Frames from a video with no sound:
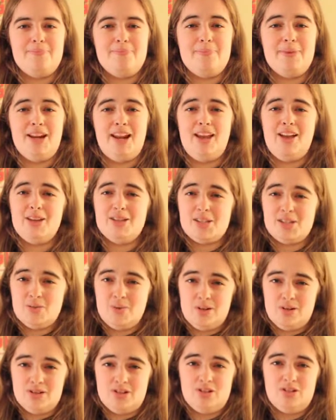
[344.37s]
but I also
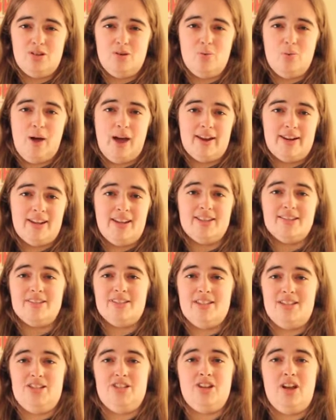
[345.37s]
understood why
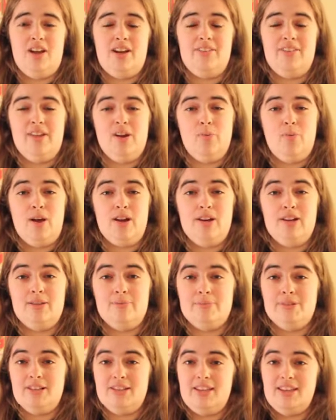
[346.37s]
Nancy and Jonathan wanted
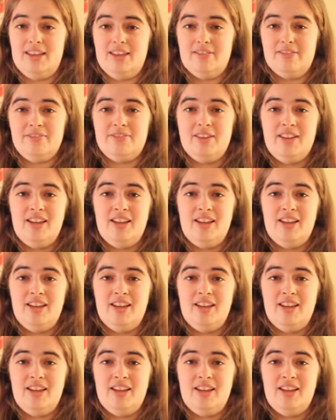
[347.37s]
him to leave.